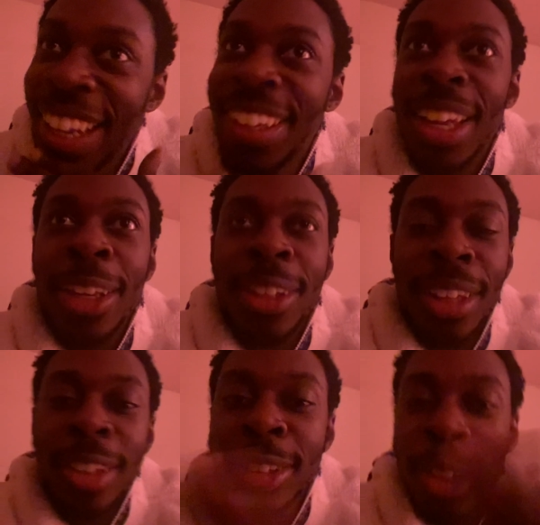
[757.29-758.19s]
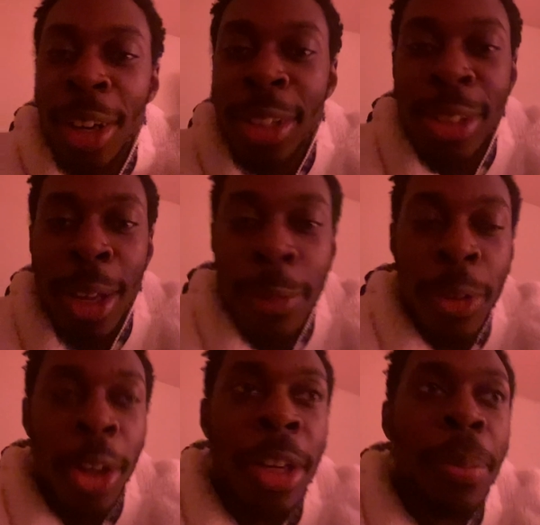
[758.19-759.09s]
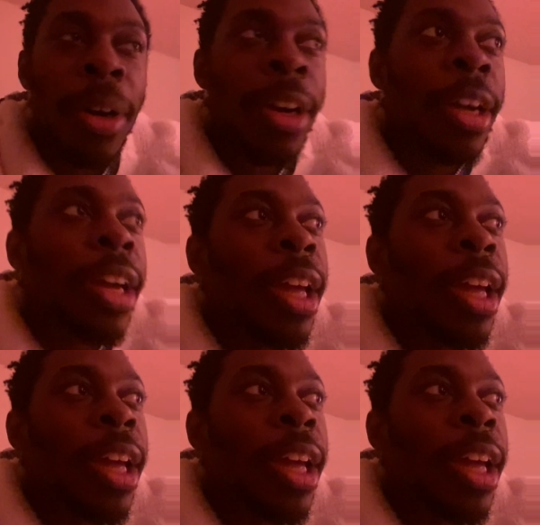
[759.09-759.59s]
Like things started just like falling apart.